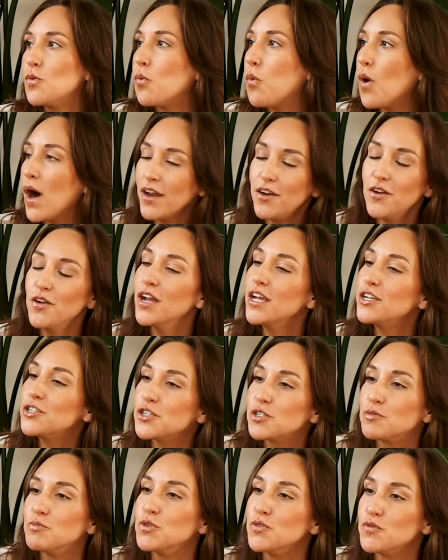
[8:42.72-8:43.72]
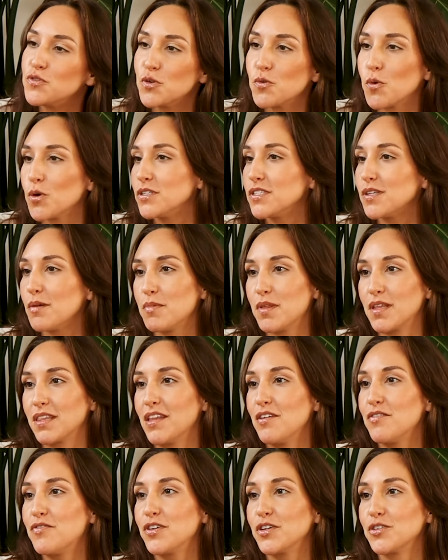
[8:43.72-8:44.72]
why don't I just move towards something
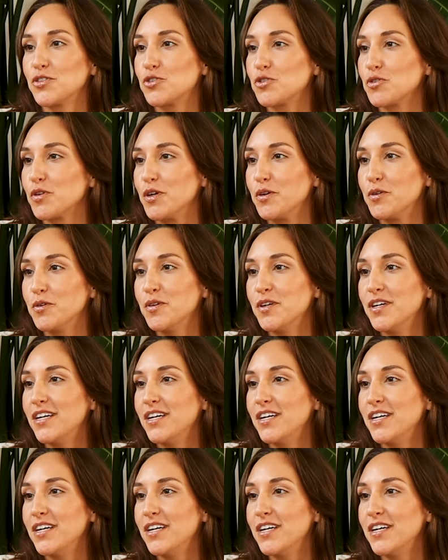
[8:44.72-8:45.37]
that feels true?